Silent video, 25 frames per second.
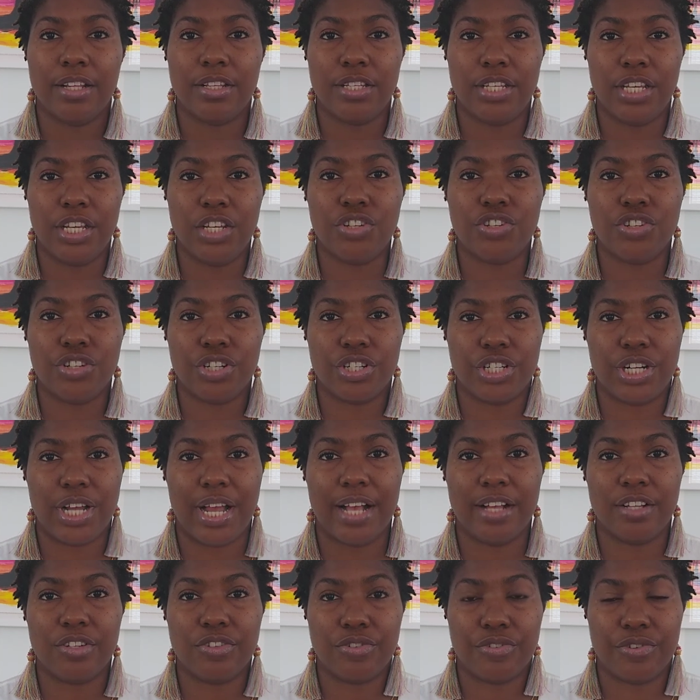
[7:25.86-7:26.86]
teach your
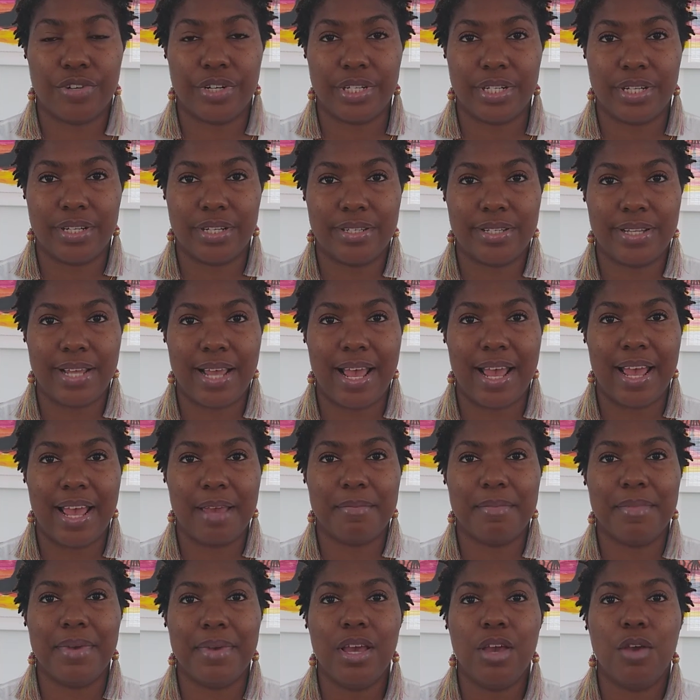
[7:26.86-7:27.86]
child during this
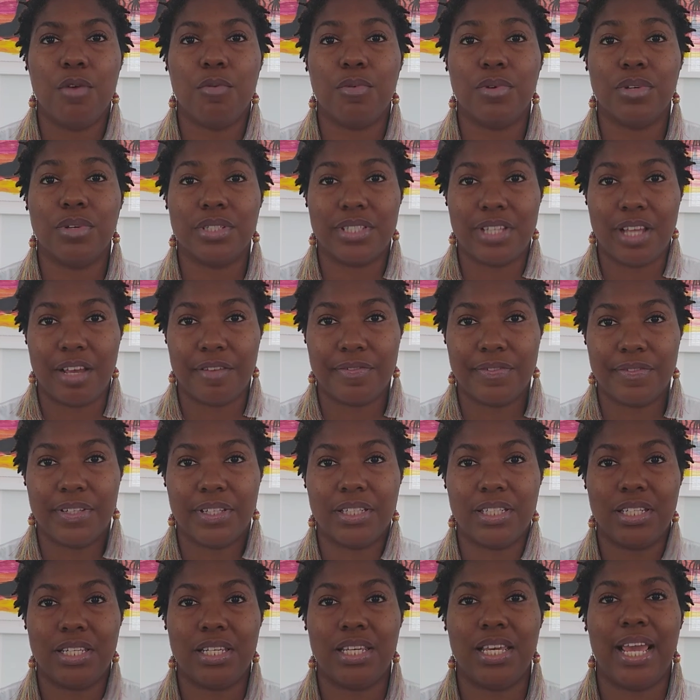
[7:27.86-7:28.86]
time will
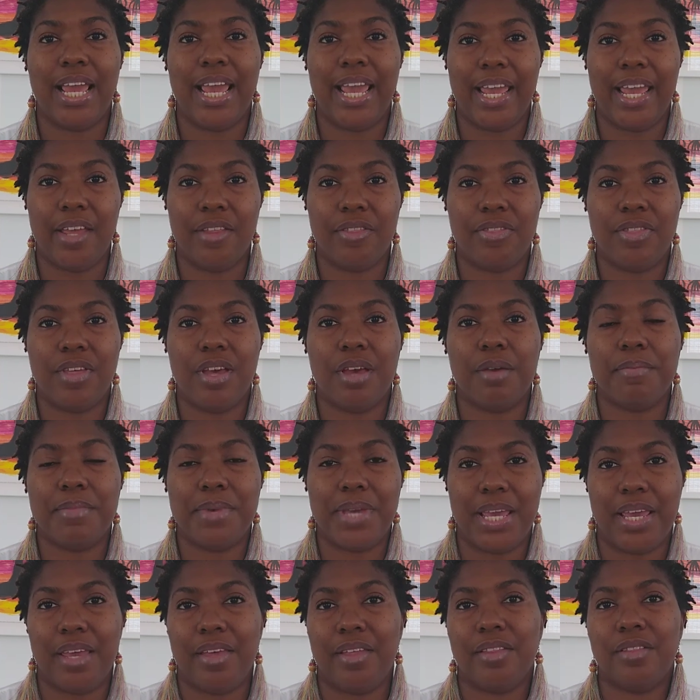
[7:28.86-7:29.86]
definitely aid them
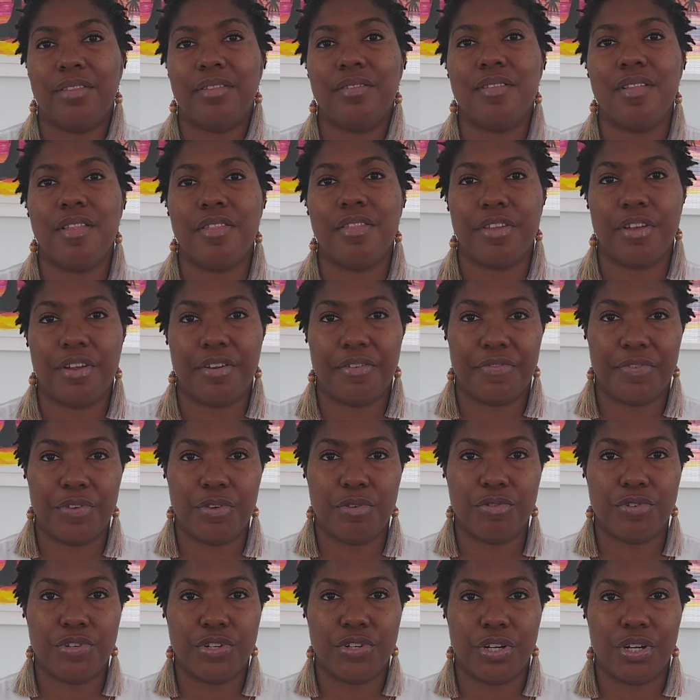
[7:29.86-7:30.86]
in their
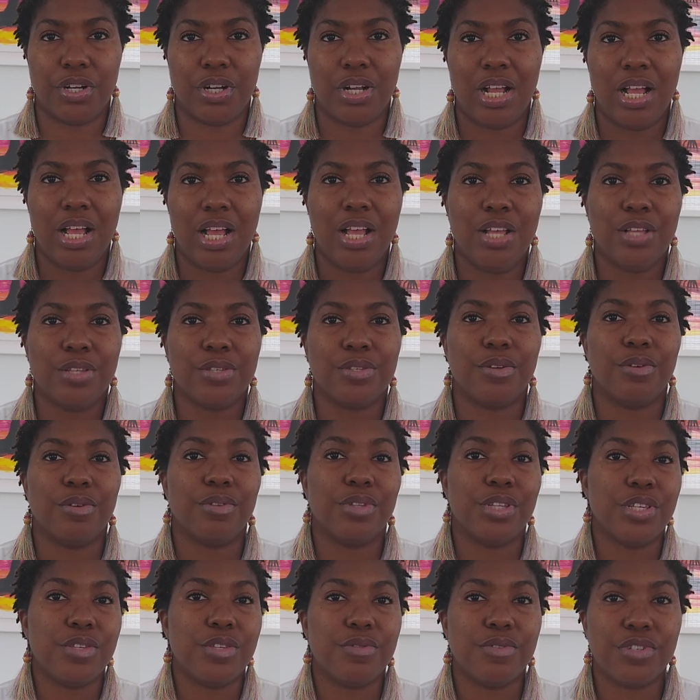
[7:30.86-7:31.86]
future. So
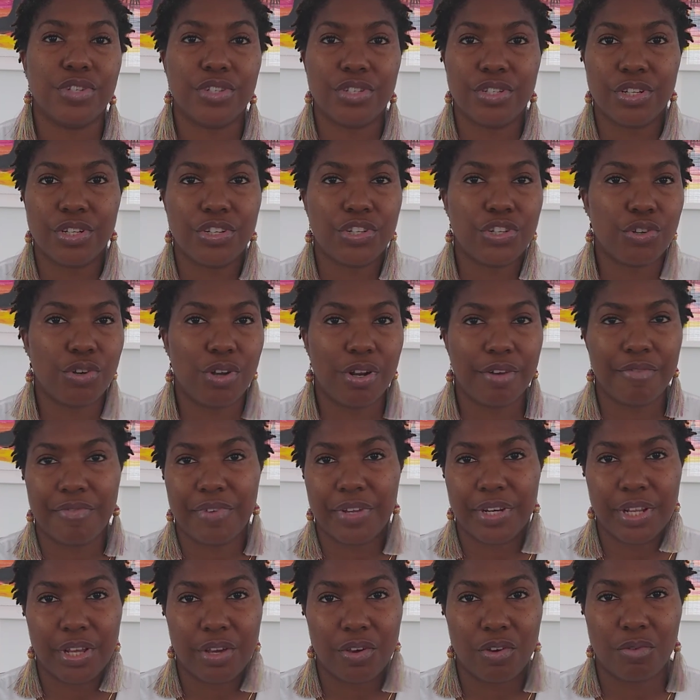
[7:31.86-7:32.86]
this was just a short
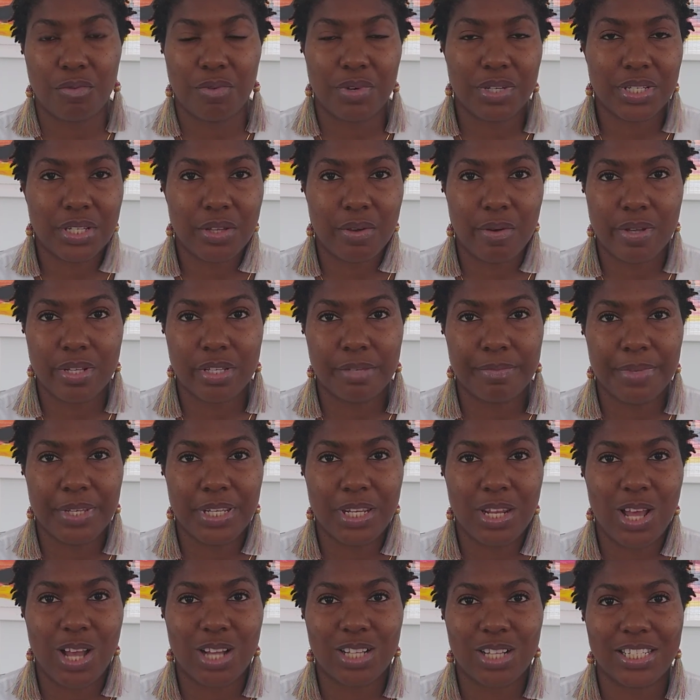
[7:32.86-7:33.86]
video. It wasn't going to be
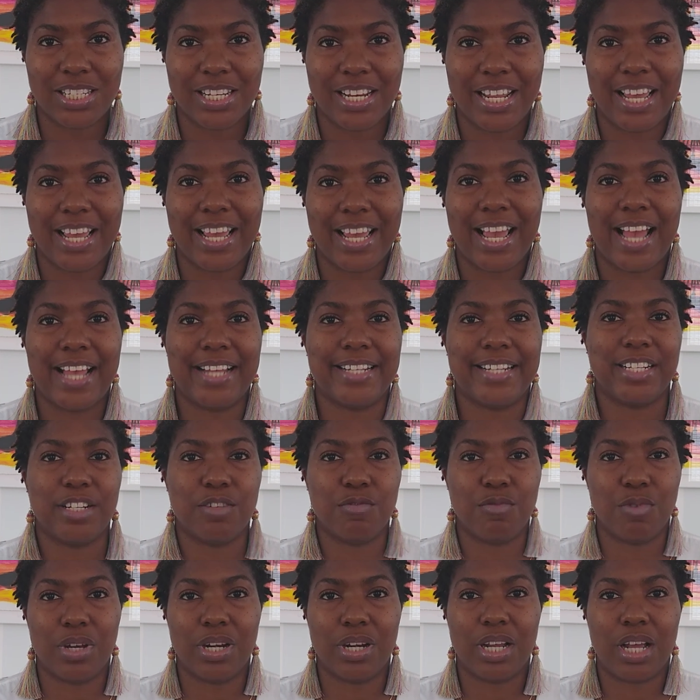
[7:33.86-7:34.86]
long today. I did
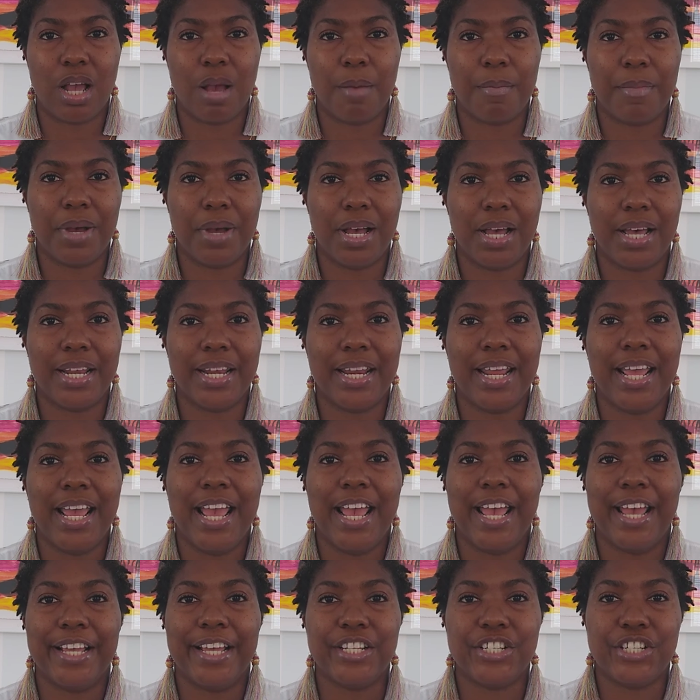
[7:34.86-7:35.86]
want to come on
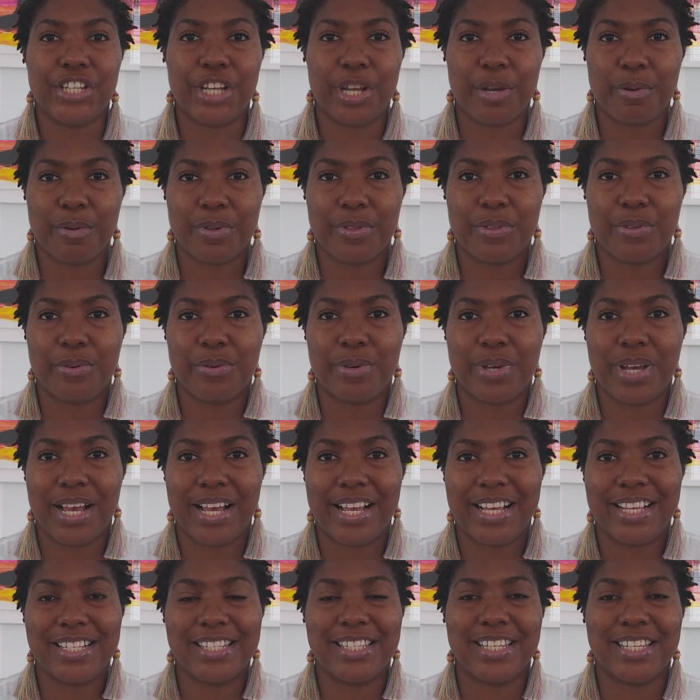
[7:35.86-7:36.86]
and share with you
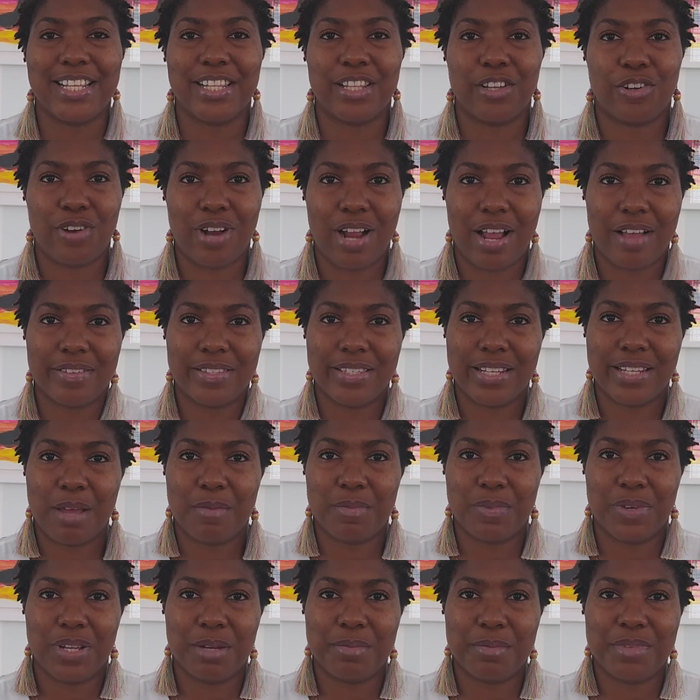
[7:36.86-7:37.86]
guys the crafts that
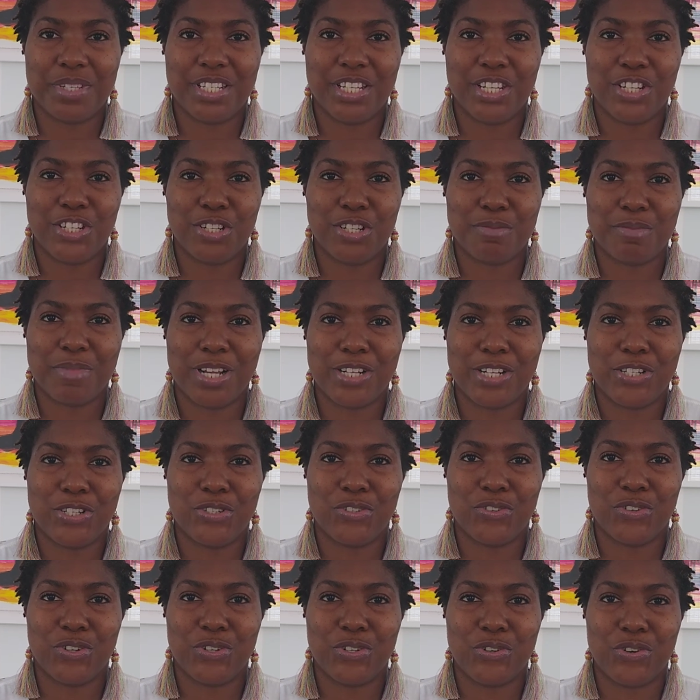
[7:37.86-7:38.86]
I'm going to be teaching my
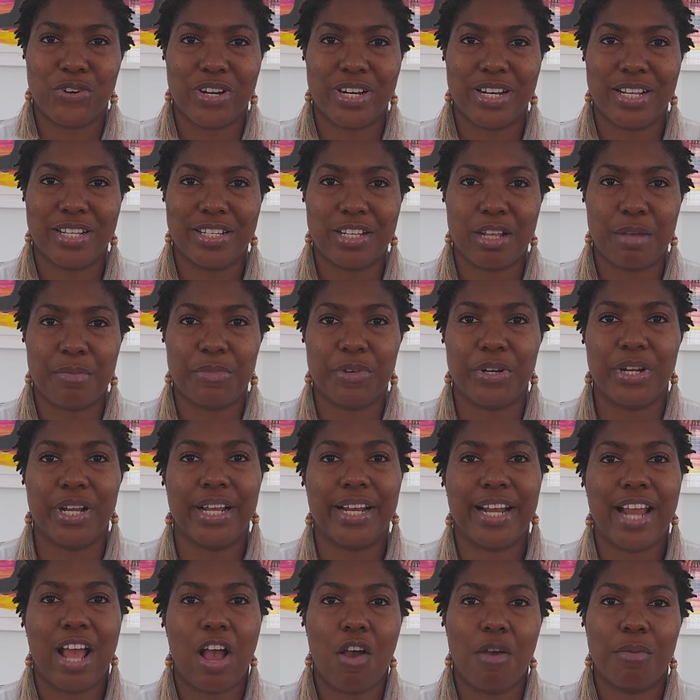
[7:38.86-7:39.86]
children during the summer
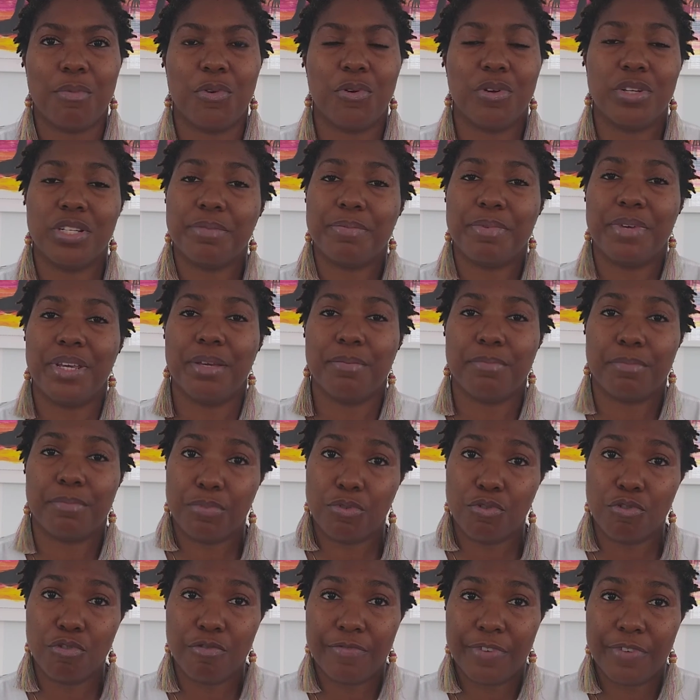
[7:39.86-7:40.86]
and how I'm going to be
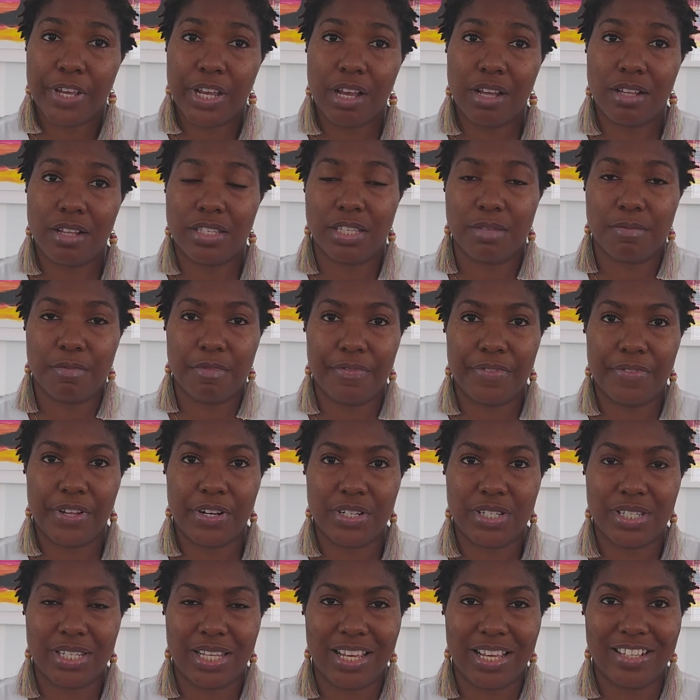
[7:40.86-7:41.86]
improving on some of
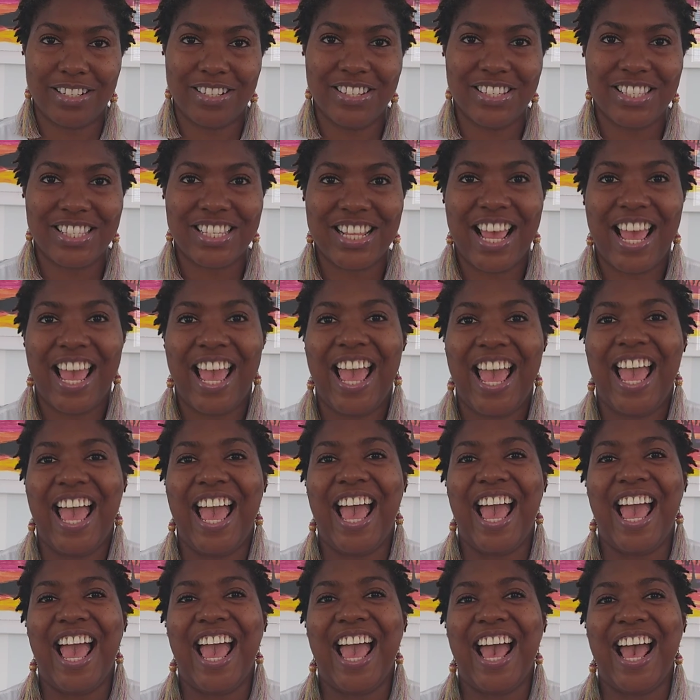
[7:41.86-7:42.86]
their skills.
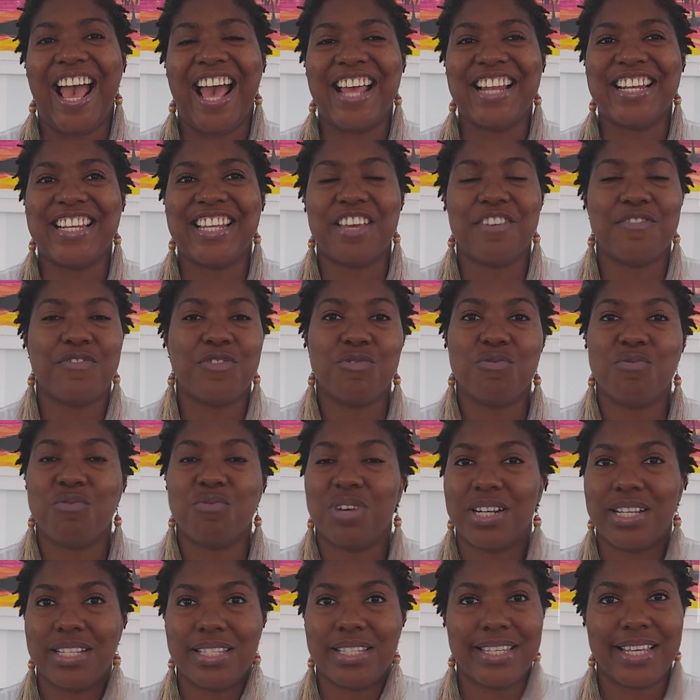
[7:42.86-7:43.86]
And if you
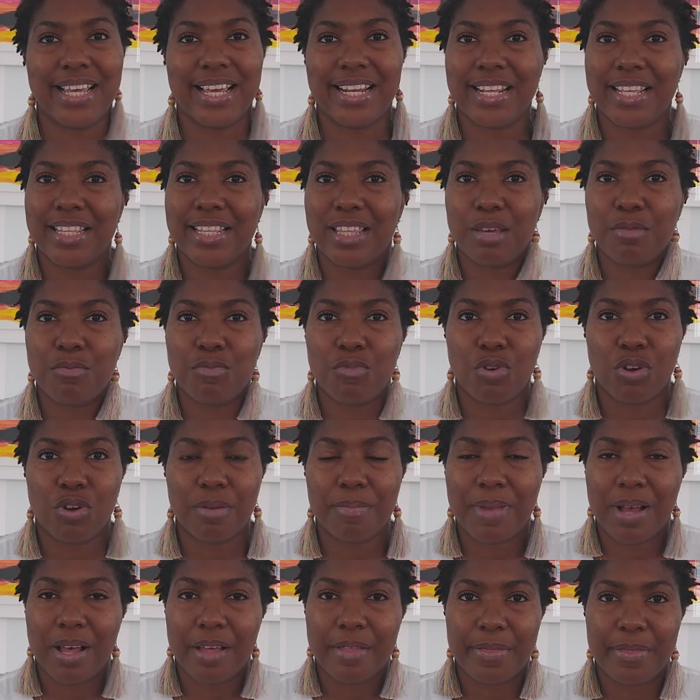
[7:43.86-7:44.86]
want to see anything more
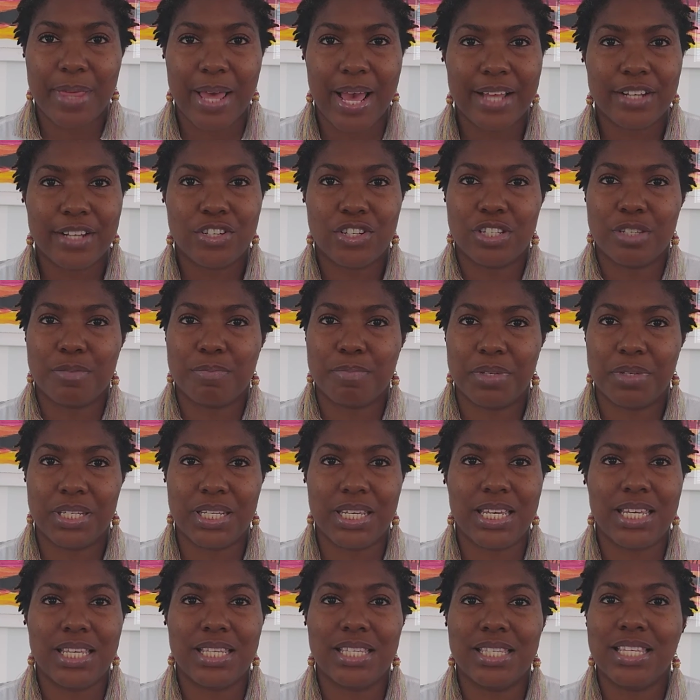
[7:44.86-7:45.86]
about that, just
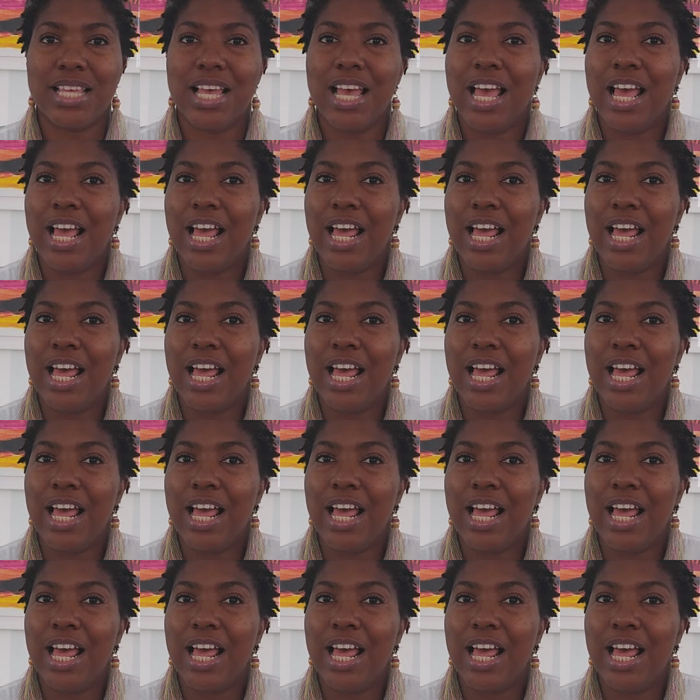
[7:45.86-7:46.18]
please